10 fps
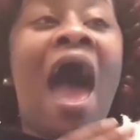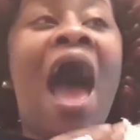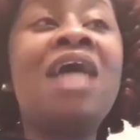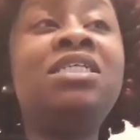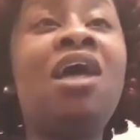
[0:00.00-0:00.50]

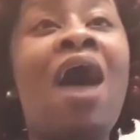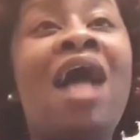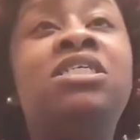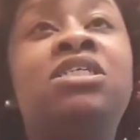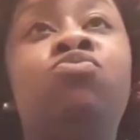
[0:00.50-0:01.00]
I
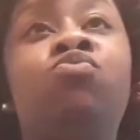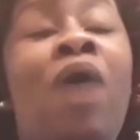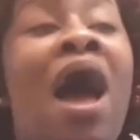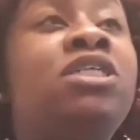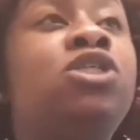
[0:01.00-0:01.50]
just
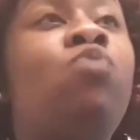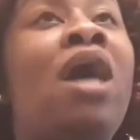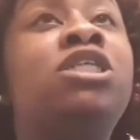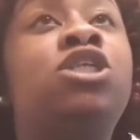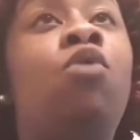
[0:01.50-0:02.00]

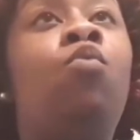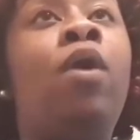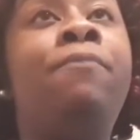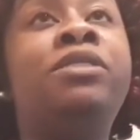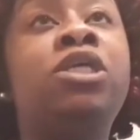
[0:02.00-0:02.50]
watched
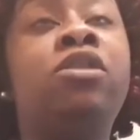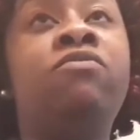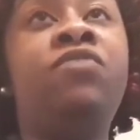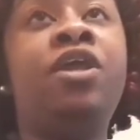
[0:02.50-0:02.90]
one particular